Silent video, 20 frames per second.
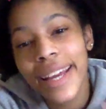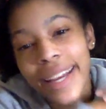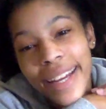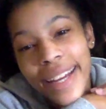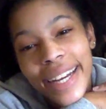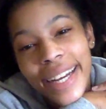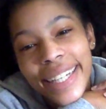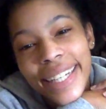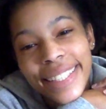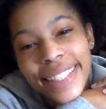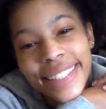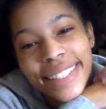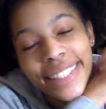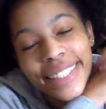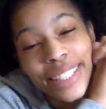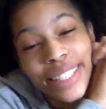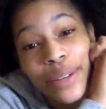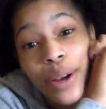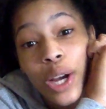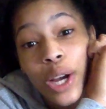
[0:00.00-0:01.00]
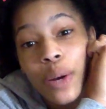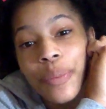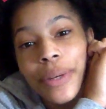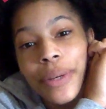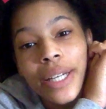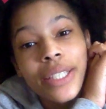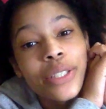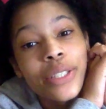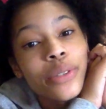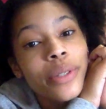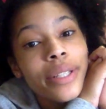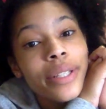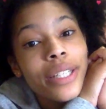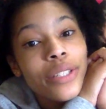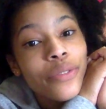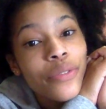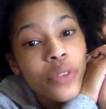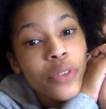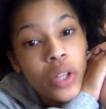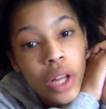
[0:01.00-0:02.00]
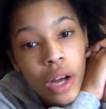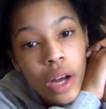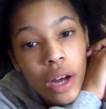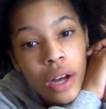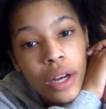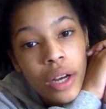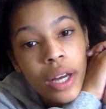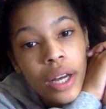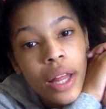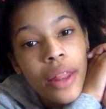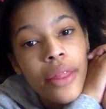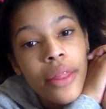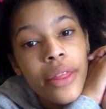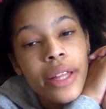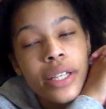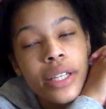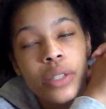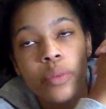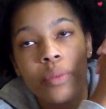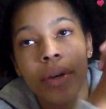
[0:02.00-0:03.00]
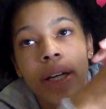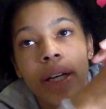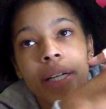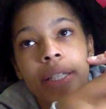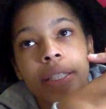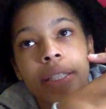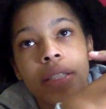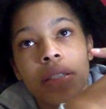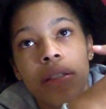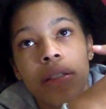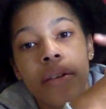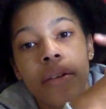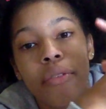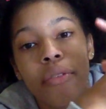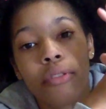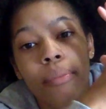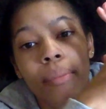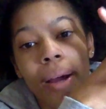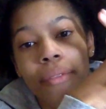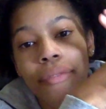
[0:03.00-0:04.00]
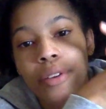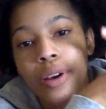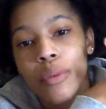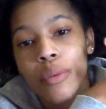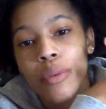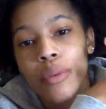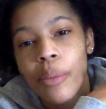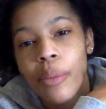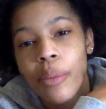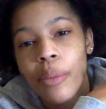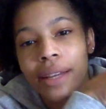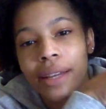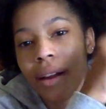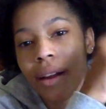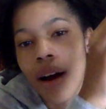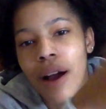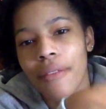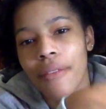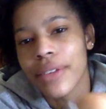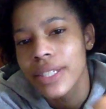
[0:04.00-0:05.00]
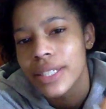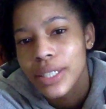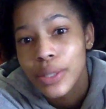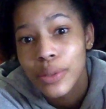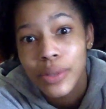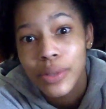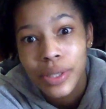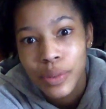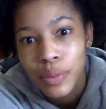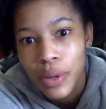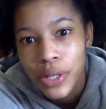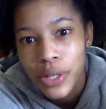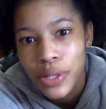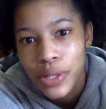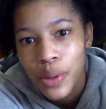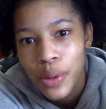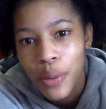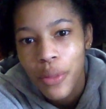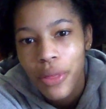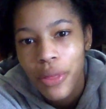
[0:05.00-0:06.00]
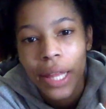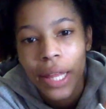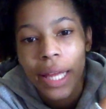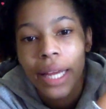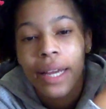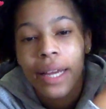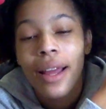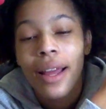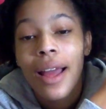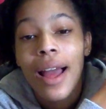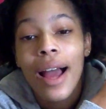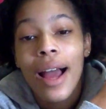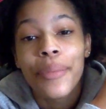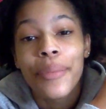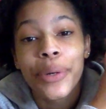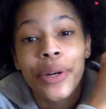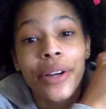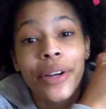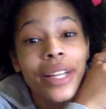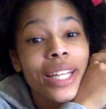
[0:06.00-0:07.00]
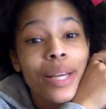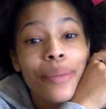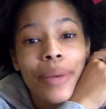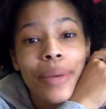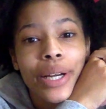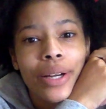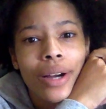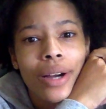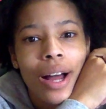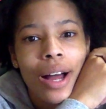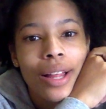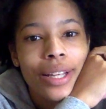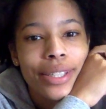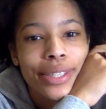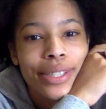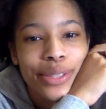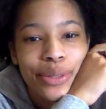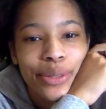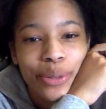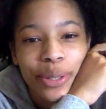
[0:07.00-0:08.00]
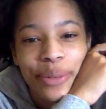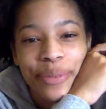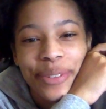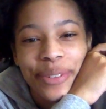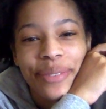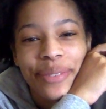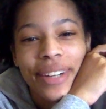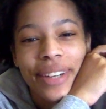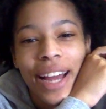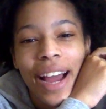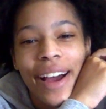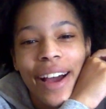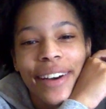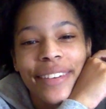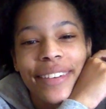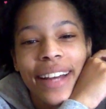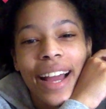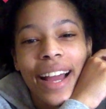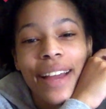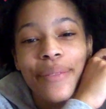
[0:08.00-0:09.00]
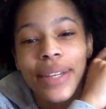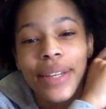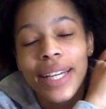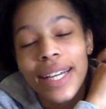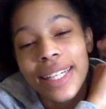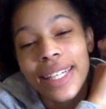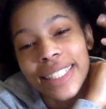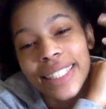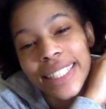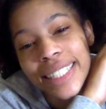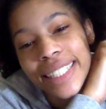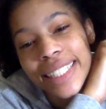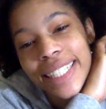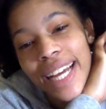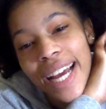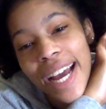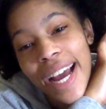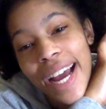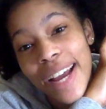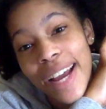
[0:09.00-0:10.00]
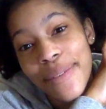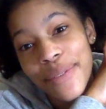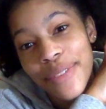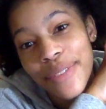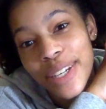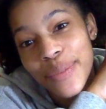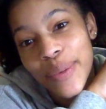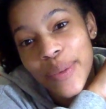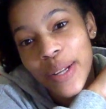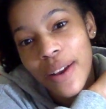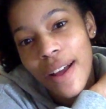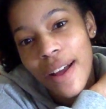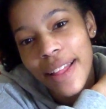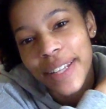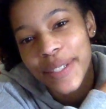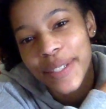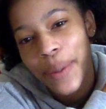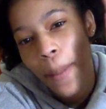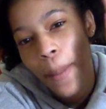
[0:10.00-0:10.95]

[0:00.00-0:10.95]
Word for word: guys, so I hope you guys enjoyed this vlog. This was for my farewell weekend. Obviously, you just watched the whole thing. I'm currently in my college dorm room now because I'm a freshman in college